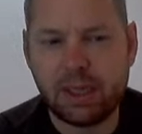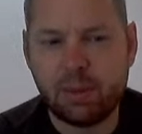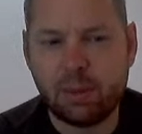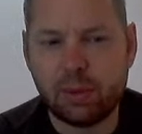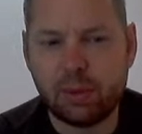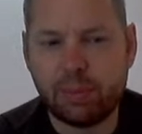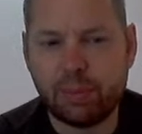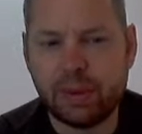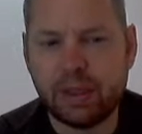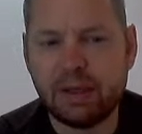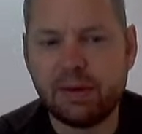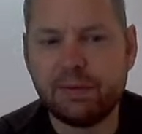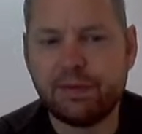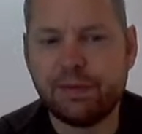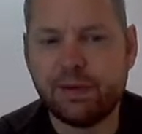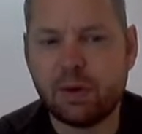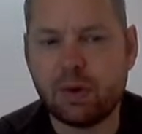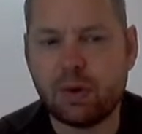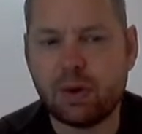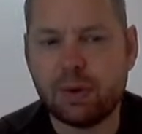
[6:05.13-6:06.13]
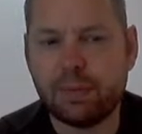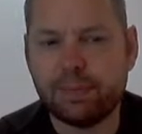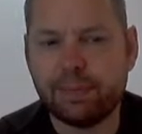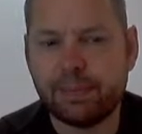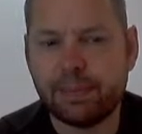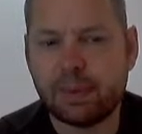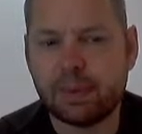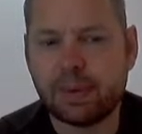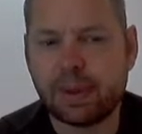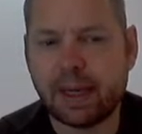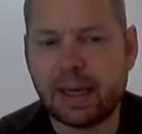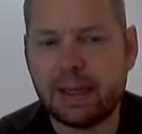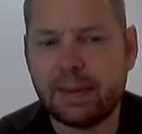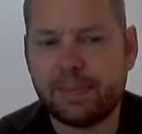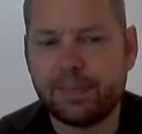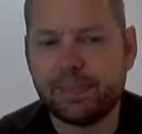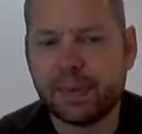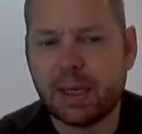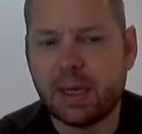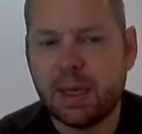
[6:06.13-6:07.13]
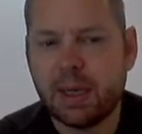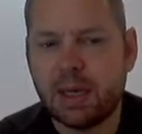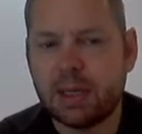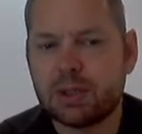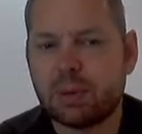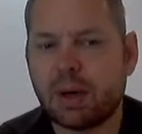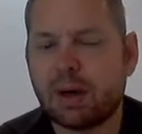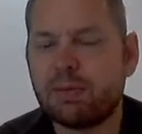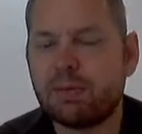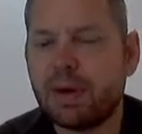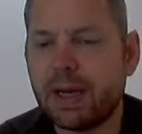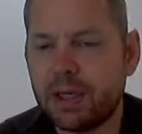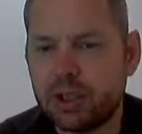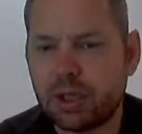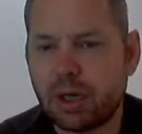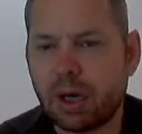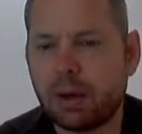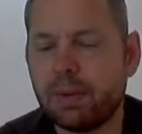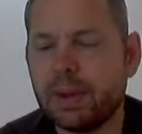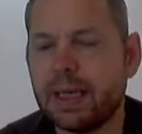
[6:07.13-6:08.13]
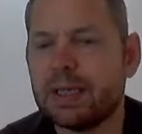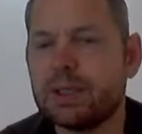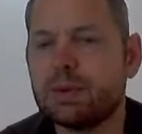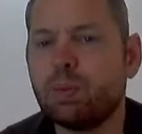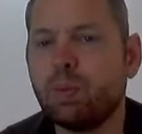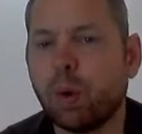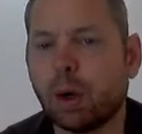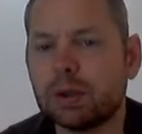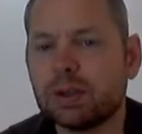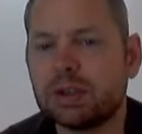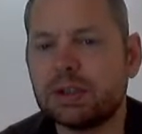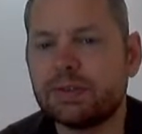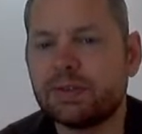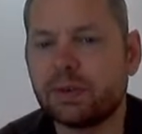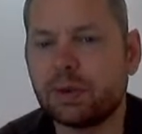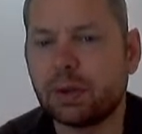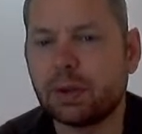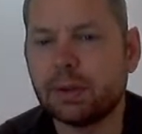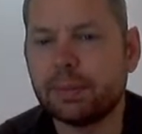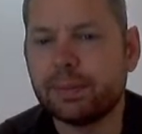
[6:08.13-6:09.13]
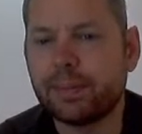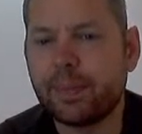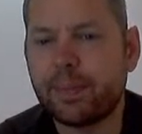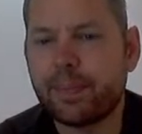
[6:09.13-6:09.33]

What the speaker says: it would be 4. Okay, so our ratio is 1 to 4.